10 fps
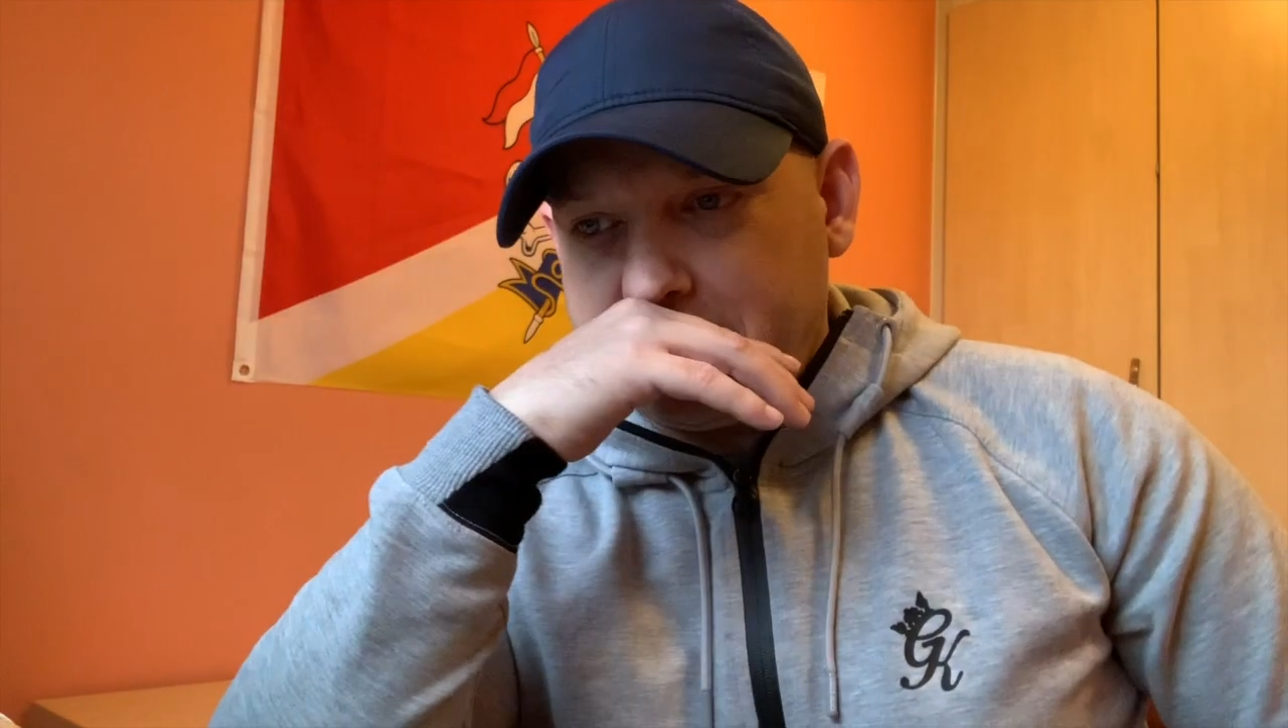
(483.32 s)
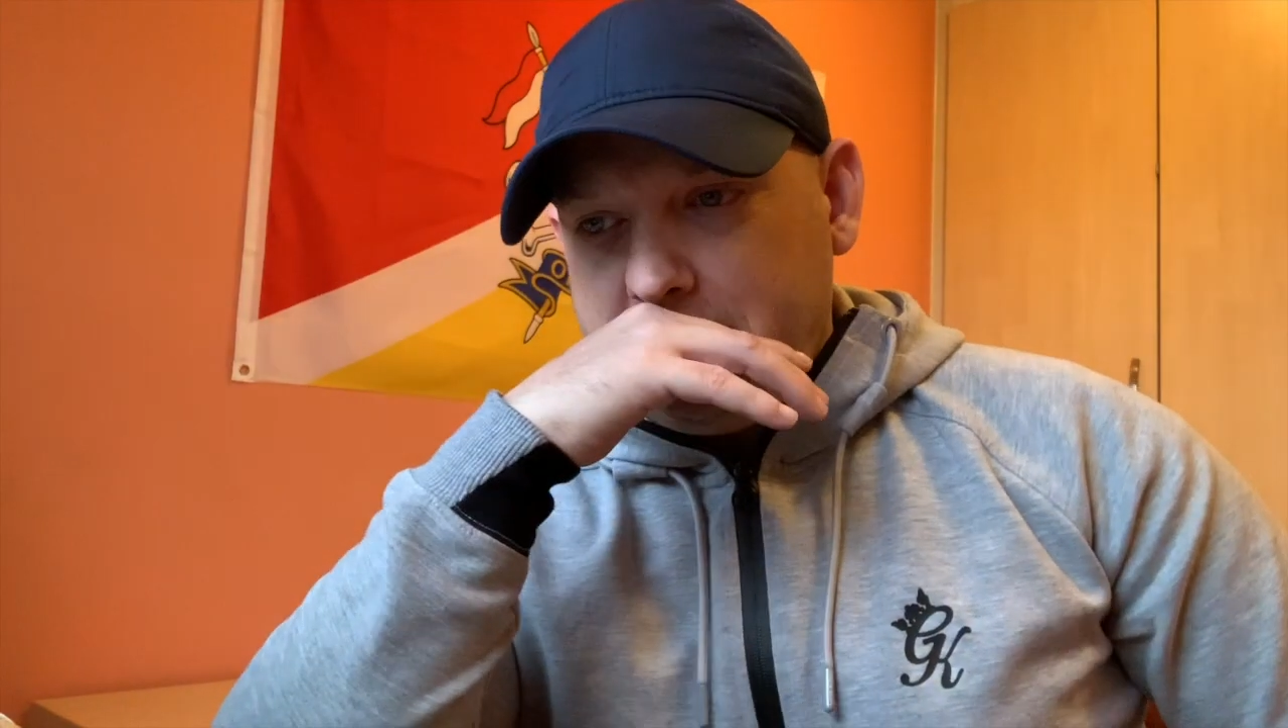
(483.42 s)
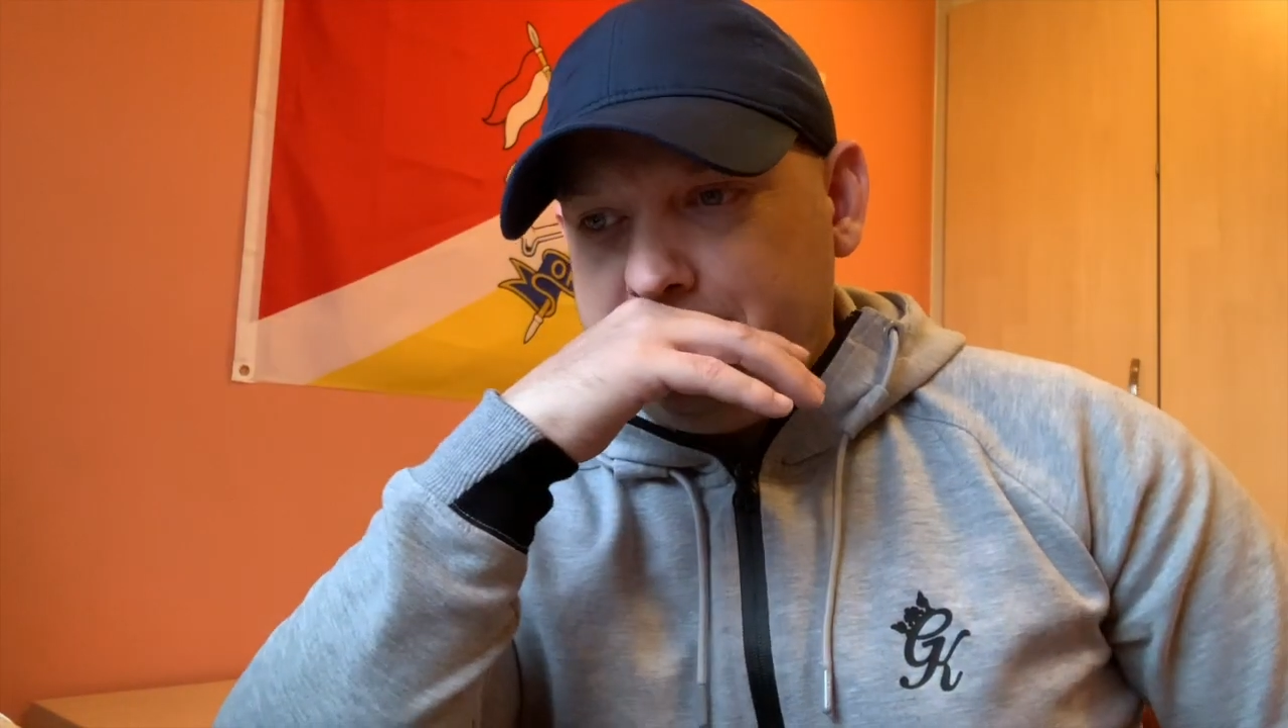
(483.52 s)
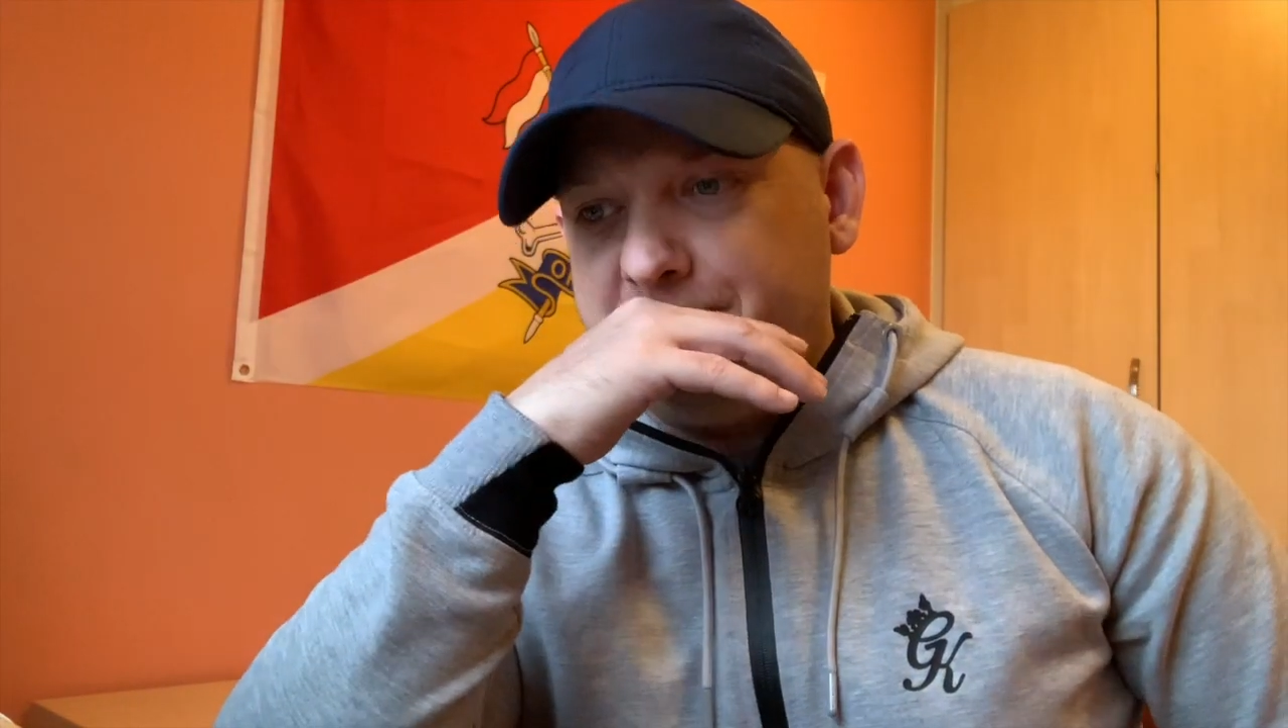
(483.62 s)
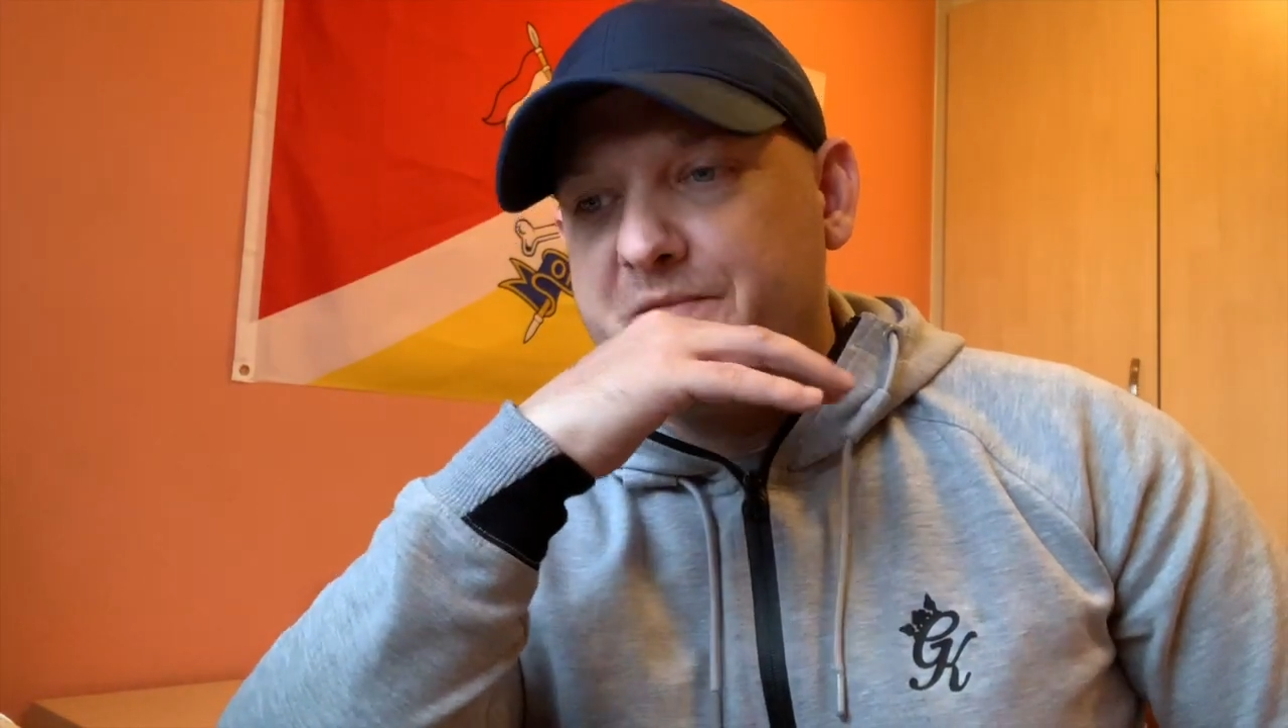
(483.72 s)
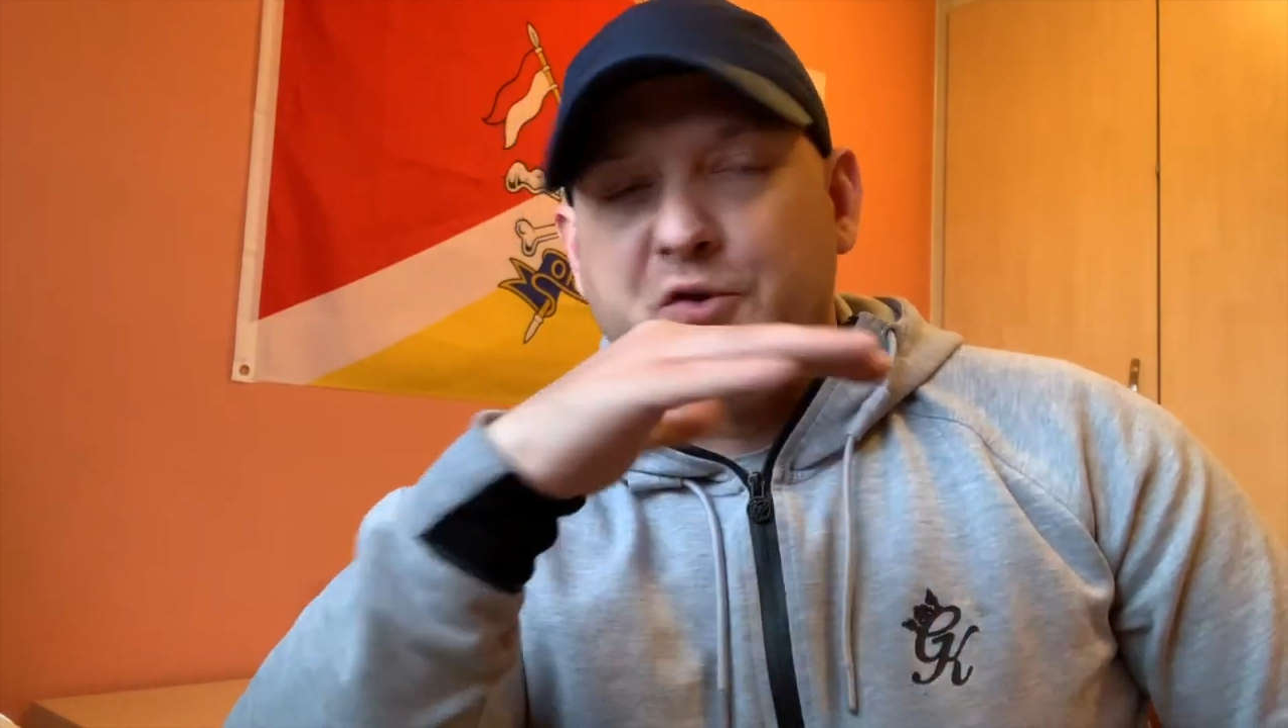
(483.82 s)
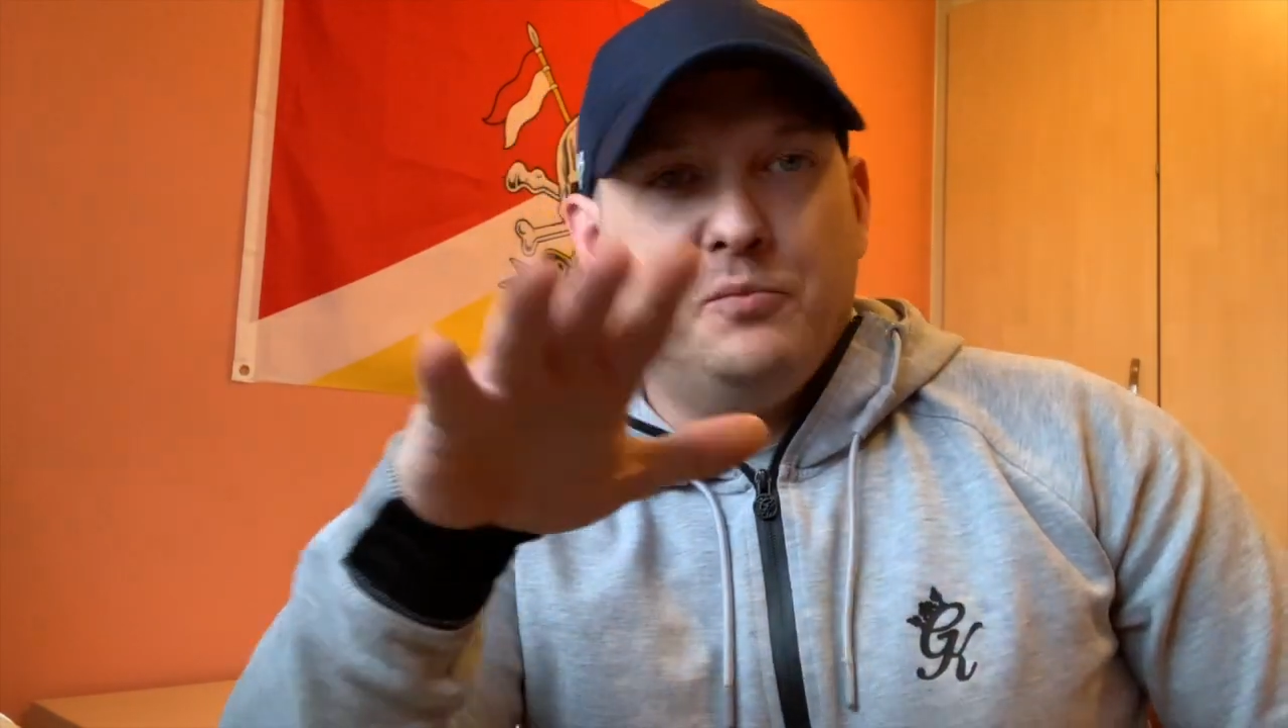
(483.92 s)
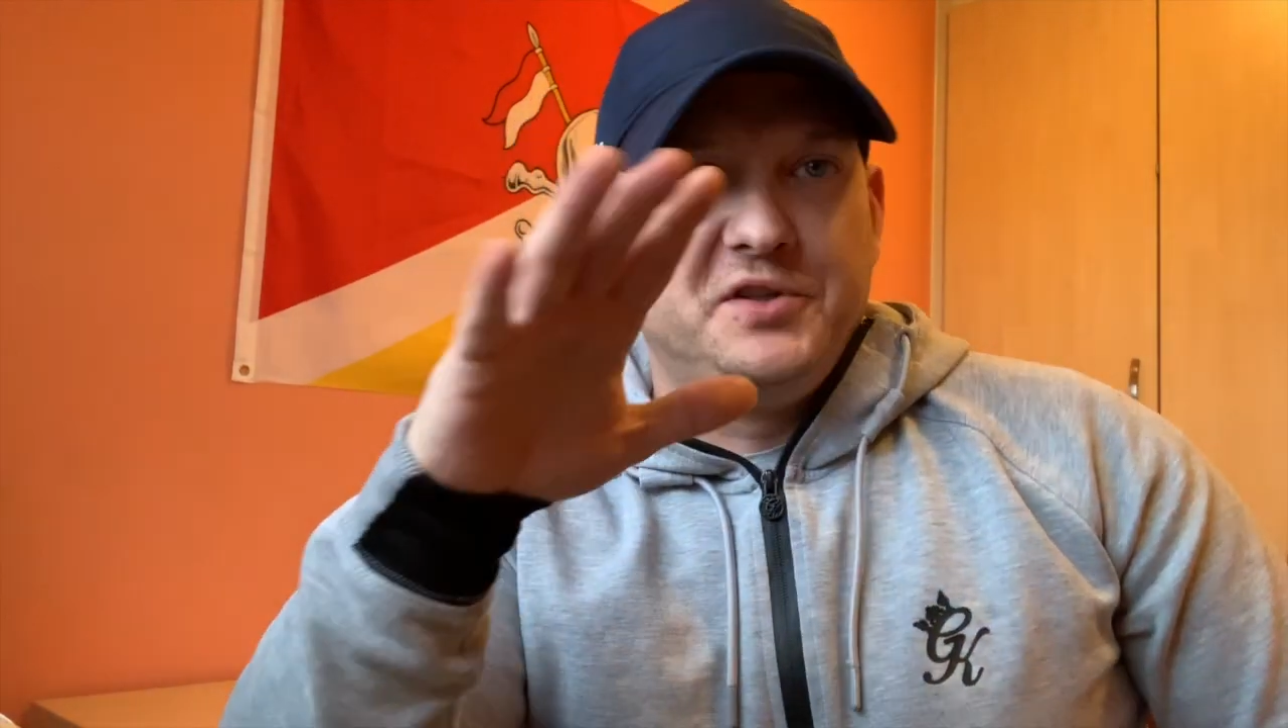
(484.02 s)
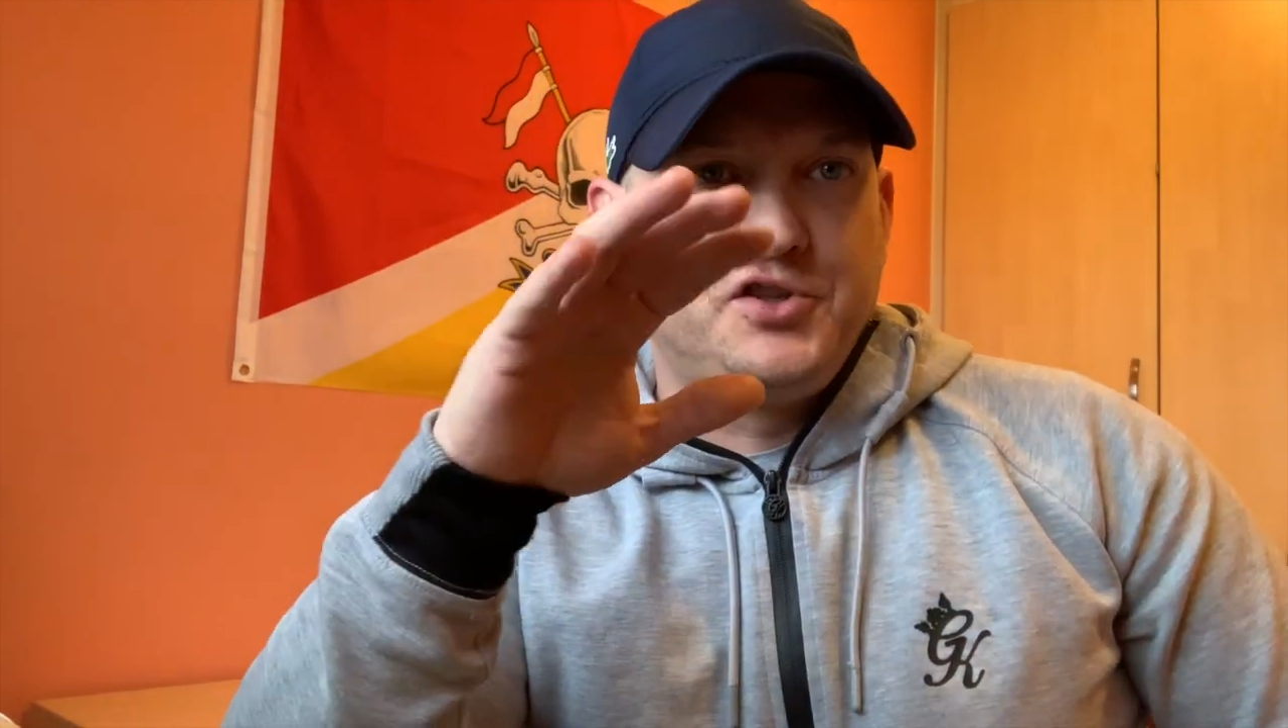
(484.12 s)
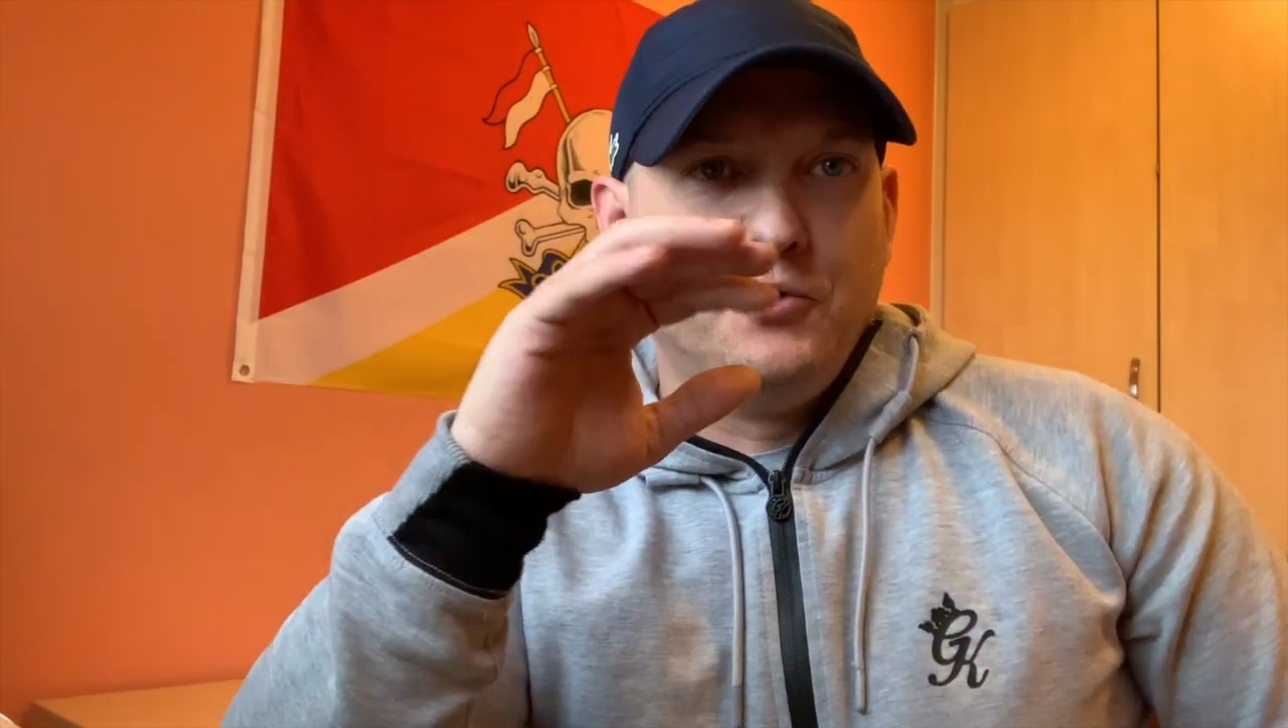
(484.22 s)

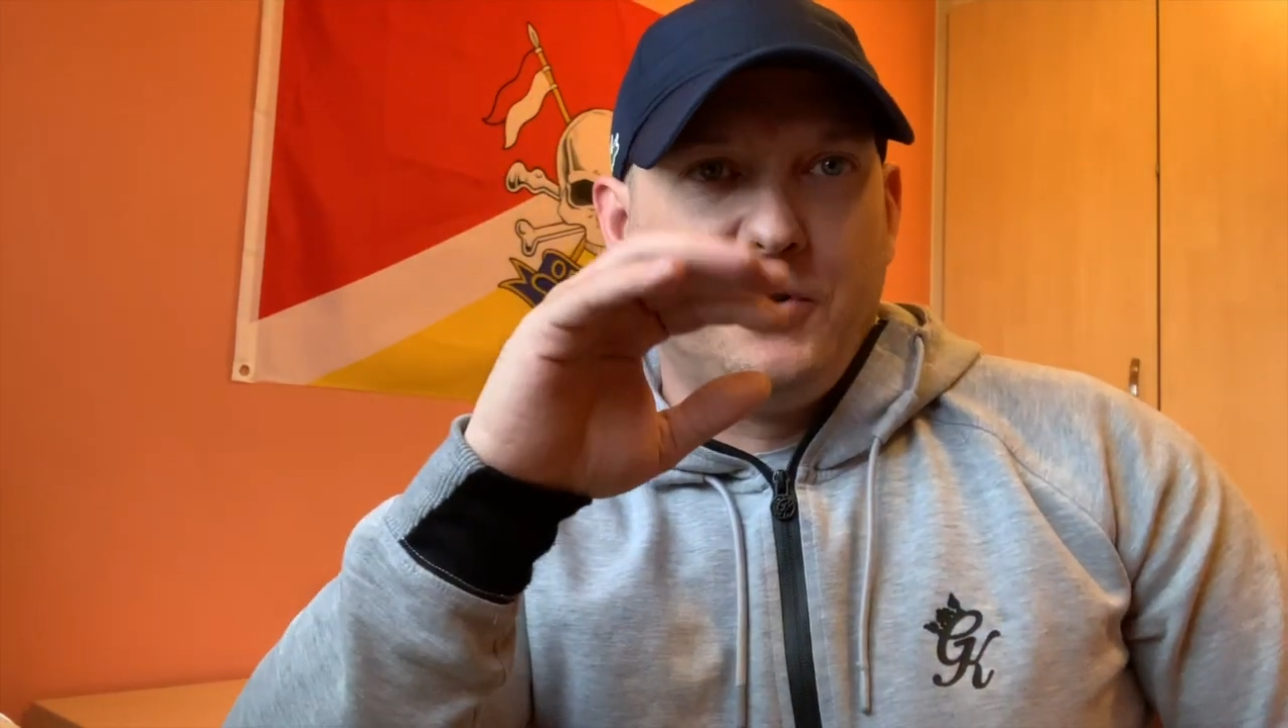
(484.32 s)
Number 2